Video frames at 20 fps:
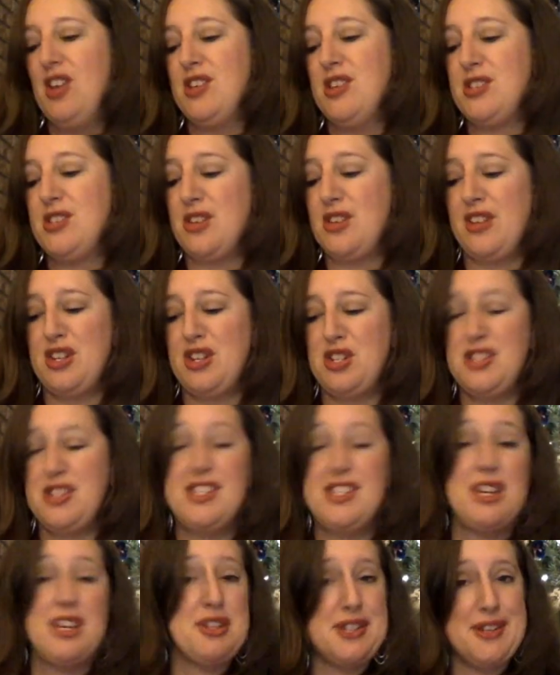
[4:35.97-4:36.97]
So that just
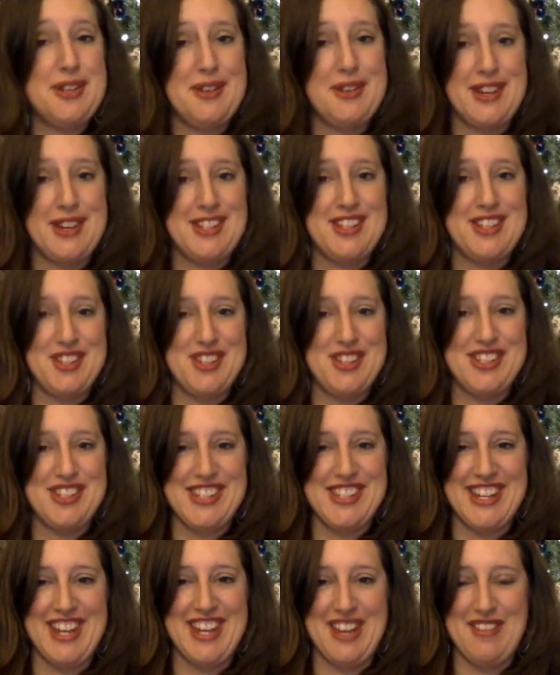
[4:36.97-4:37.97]
tells you it's
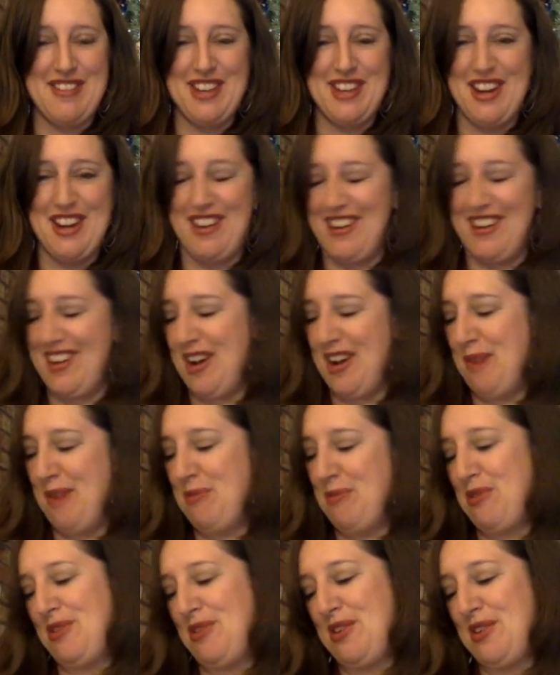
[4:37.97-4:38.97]
interesting even on up
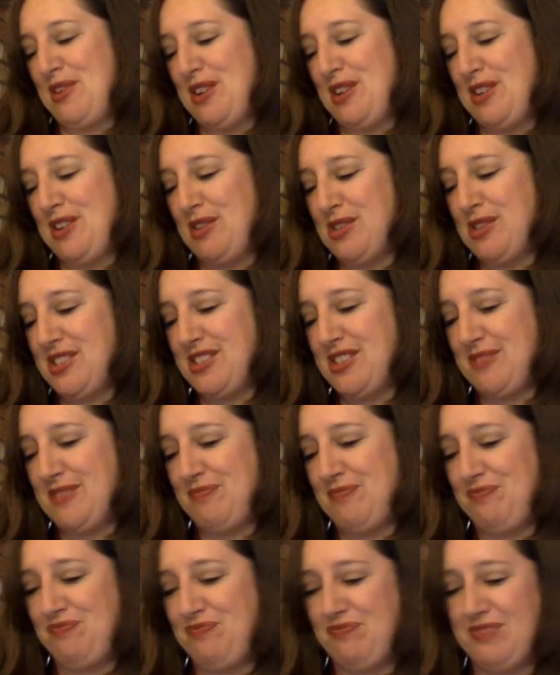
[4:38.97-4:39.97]
through adults.
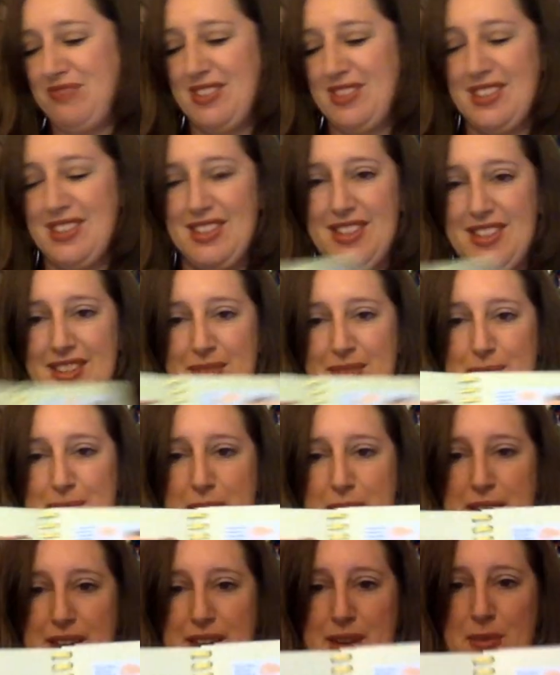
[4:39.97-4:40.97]

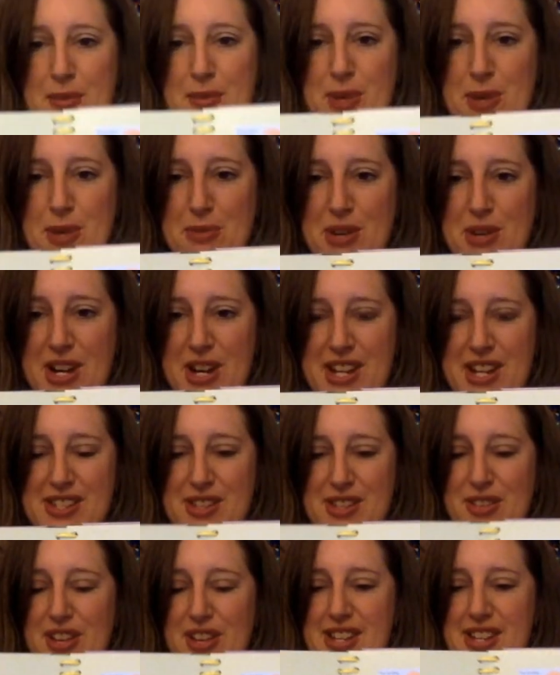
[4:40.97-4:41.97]
Making a wormery,
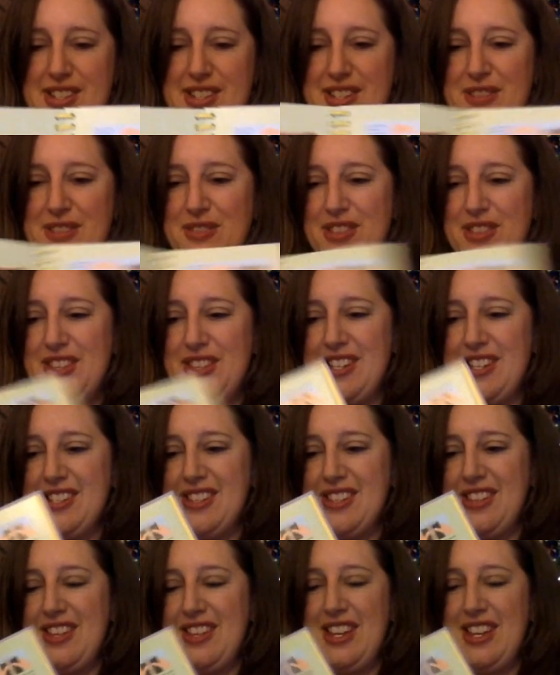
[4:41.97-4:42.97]
so lots of different things
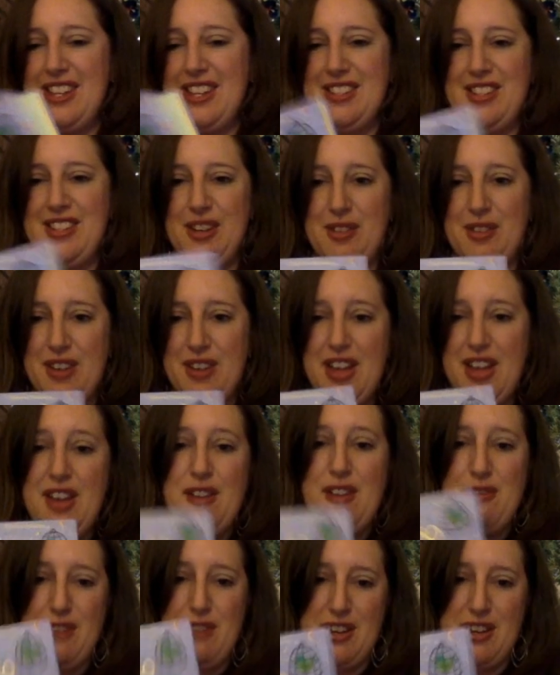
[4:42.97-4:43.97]
that they can do.
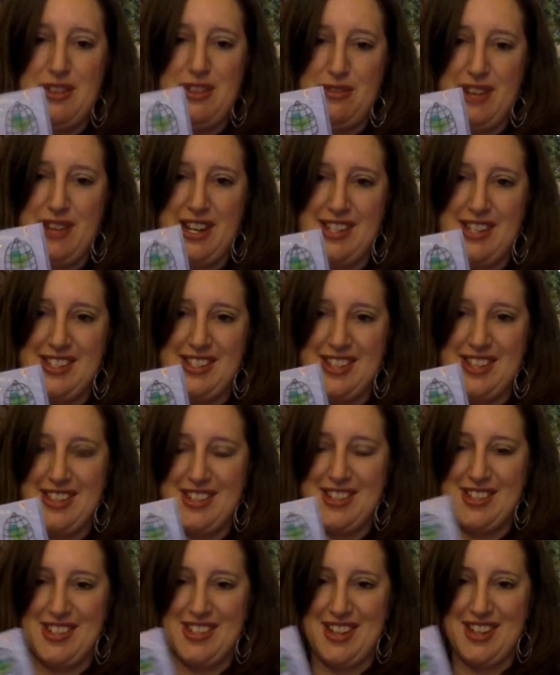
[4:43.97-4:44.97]
Fun to find inside
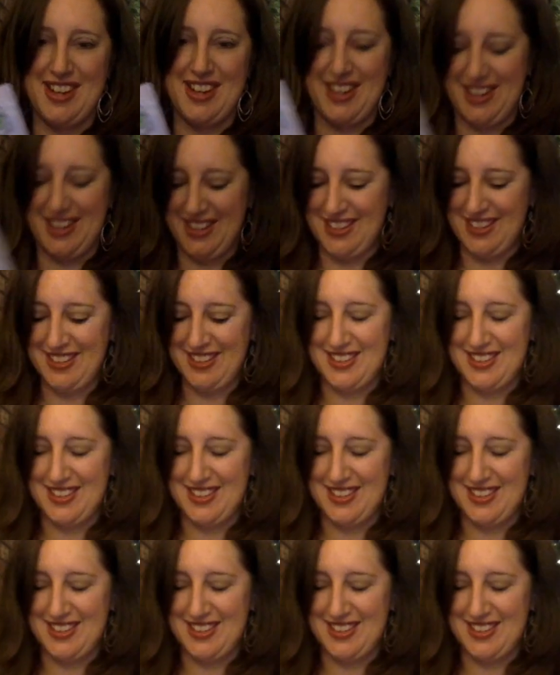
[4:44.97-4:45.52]
their stocking.